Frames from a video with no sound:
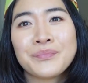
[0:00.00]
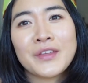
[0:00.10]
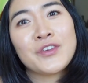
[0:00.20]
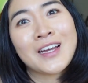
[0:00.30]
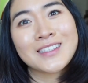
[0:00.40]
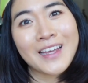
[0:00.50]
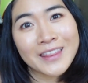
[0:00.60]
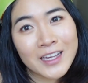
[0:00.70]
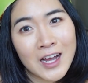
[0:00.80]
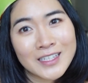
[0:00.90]
If you guys like
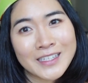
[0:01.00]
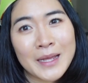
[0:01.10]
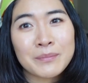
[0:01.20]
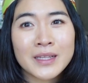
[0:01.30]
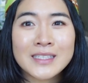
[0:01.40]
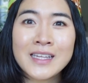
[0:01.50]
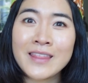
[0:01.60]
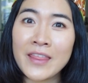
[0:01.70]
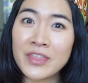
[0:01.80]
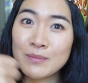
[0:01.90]
the content, please hit
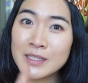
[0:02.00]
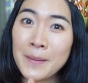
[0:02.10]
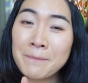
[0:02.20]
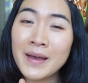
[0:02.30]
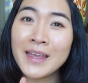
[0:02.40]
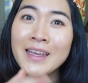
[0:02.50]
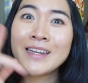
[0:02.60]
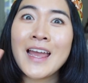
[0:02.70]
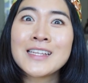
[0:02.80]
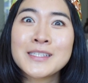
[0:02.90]
that thumbs up button
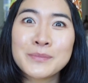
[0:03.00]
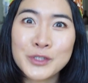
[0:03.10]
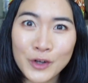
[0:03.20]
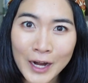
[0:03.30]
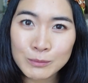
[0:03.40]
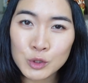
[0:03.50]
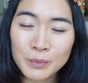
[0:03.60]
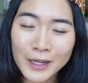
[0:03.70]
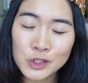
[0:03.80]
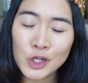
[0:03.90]
and subscribe to
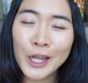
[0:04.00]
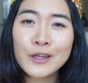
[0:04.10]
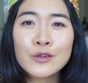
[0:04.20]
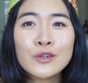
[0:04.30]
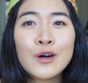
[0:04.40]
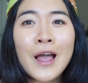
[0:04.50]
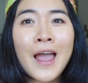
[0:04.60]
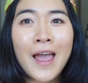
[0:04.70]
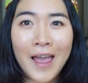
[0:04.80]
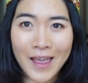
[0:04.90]
my channel.
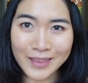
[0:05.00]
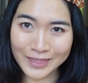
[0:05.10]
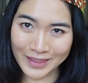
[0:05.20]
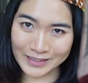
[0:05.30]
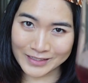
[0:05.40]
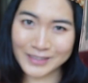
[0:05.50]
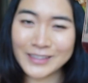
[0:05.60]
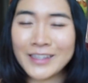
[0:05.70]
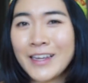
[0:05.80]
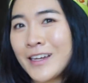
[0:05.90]
And let us
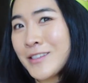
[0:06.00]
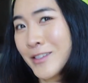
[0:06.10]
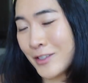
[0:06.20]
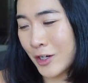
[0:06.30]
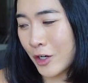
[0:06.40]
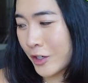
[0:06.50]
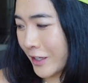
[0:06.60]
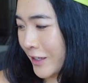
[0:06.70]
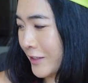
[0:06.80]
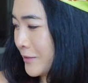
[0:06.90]
get
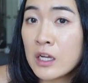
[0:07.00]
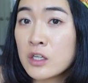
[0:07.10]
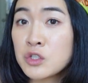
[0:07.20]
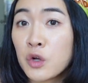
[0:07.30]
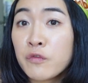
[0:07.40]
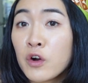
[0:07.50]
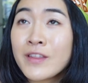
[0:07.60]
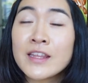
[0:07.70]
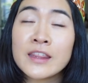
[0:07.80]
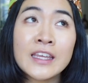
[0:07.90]
started. So far
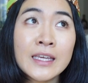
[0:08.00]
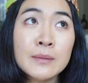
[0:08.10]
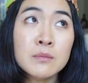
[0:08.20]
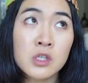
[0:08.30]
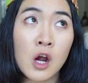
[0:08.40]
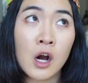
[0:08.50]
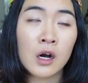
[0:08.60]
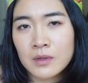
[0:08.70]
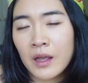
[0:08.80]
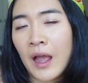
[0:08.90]
the themes are,
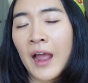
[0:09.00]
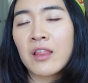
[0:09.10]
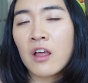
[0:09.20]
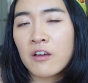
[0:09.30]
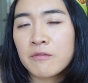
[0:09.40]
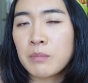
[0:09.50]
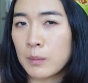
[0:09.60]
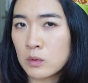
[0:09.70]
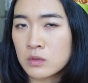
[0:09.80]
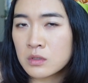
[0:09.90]
I love
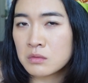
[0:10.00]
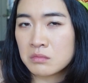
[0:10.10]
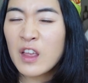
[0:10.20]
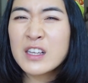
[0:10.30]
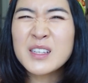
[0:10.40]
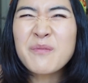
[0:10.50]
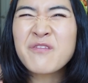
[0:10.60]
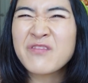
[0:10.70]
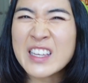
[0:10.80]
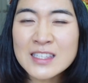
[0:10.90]
bubbles, some
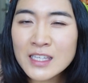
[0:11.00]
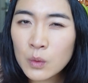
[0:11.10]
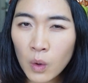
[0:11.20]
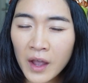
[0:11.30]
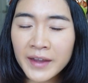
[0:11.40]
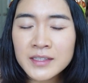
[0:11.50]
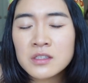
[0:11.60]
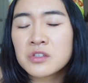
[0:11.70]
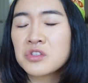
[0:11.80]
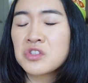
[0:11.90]
fizzy
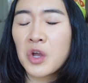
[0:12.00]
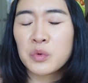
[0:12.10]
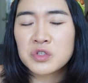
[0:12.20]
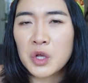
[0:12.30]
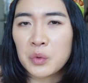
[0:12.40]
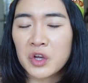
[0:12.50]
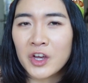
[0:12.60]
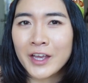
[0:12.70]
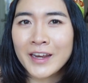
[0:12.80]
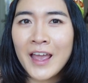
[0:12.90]
wines, so
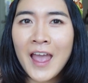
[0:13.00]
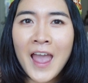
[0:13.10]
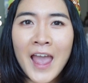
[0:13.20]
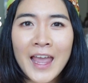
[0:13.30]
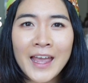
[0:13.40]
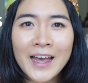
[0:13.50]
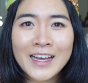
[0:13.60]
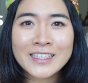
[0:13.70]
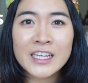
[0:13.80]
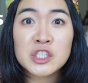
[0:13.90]
good,
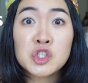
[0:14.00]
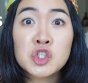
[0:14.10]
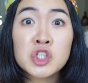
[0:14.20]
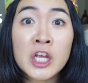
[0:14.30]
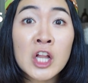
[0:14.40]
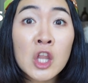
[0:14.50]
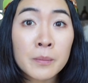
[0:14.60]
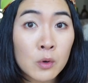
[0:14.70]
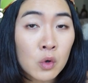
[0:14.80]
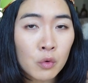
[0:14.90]
and
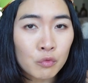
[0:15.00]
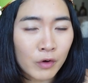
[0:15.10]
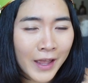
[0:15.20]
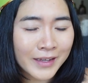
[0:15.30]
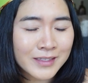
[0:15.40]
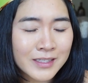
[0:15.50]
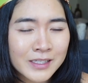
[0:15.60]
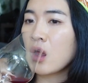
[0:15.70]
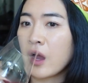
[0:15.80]
chillable reds.